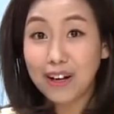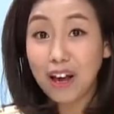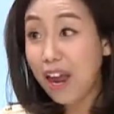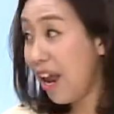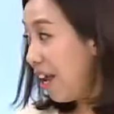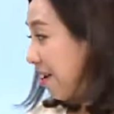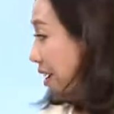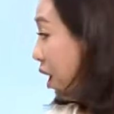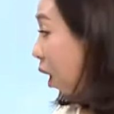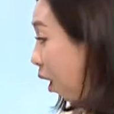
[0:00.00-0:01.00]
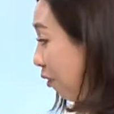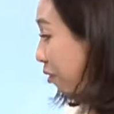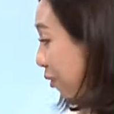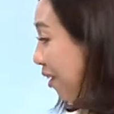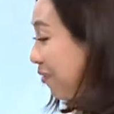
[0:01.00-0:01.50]
And all
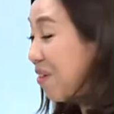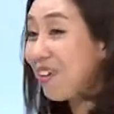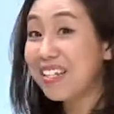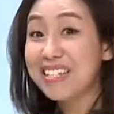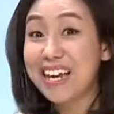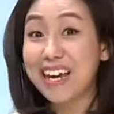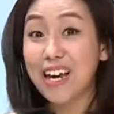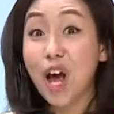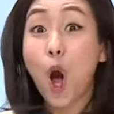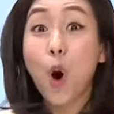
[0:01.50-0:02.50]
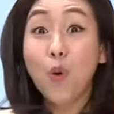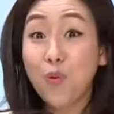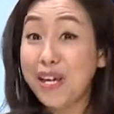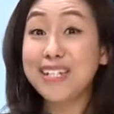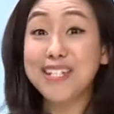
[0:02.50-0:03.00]
3 of them can say,
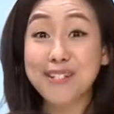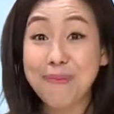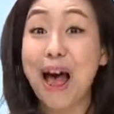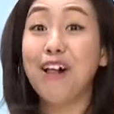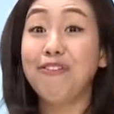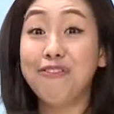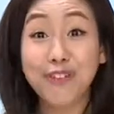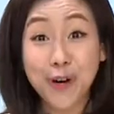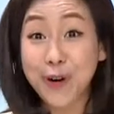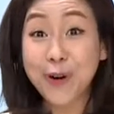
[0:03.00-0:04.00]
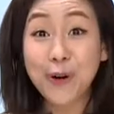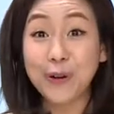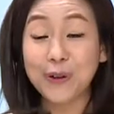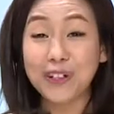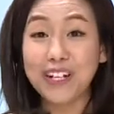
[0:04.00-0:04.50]
we smell
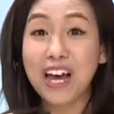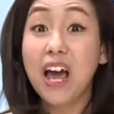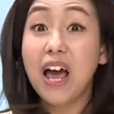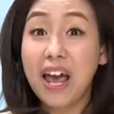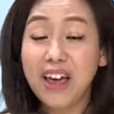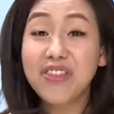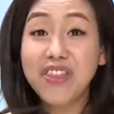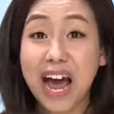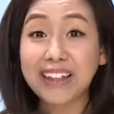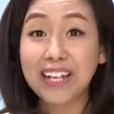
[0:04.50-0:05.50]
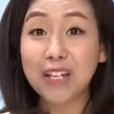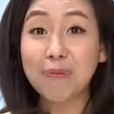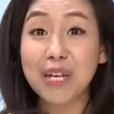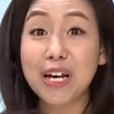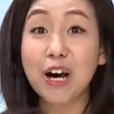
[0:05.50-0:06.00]
food. And that can
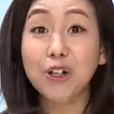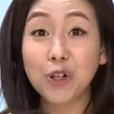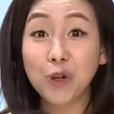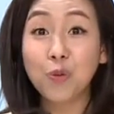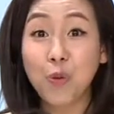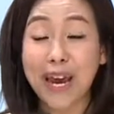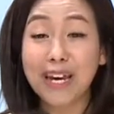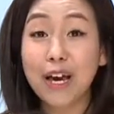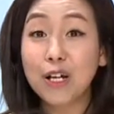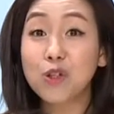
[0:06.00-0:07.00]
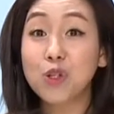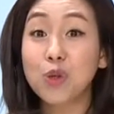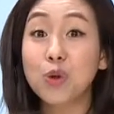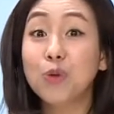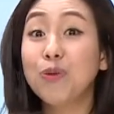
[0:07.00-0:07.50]
be a good way
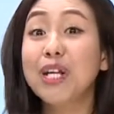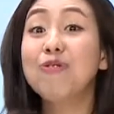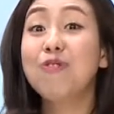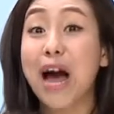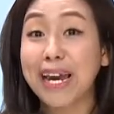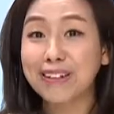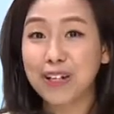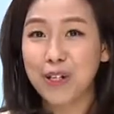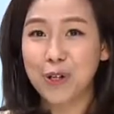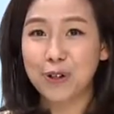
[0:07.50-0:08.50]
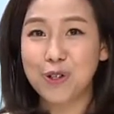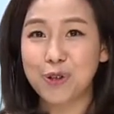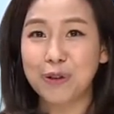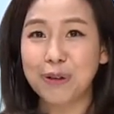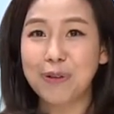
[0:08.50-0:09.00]
to rewrite your
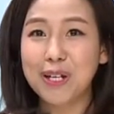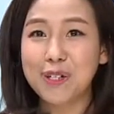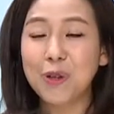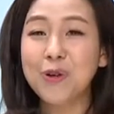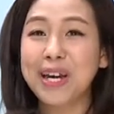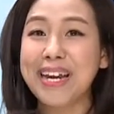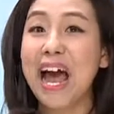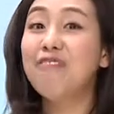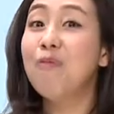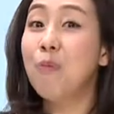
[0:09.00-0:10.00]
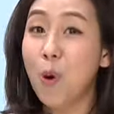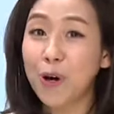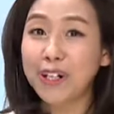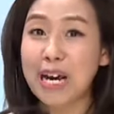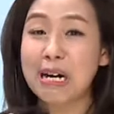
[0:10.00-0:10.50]
script. So you can have
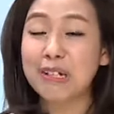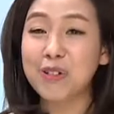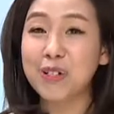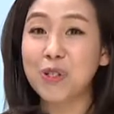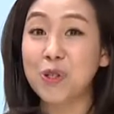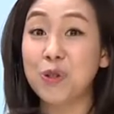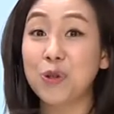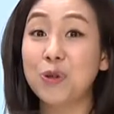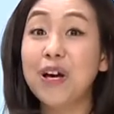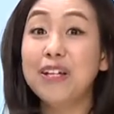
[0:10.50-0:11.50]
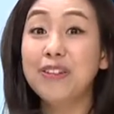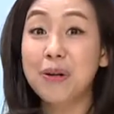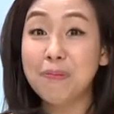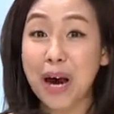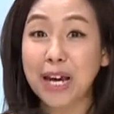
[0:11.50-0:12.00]
more characters to do the
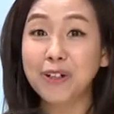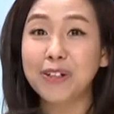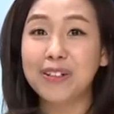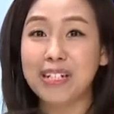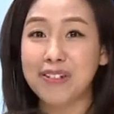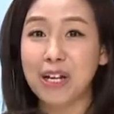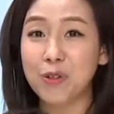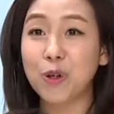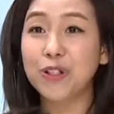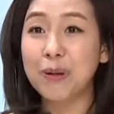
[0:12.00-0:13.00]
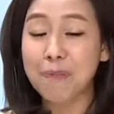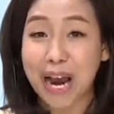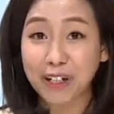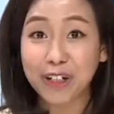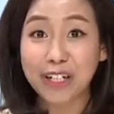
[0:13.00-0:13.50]
minor details or the
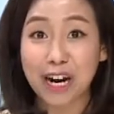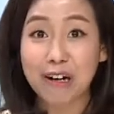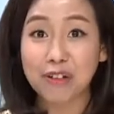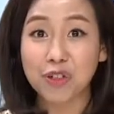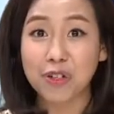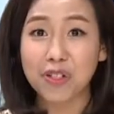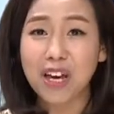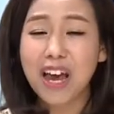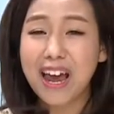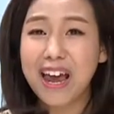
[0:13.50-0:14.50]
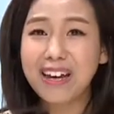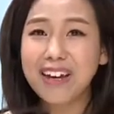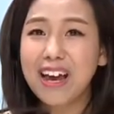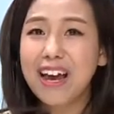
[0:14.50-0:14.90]
minor characters. And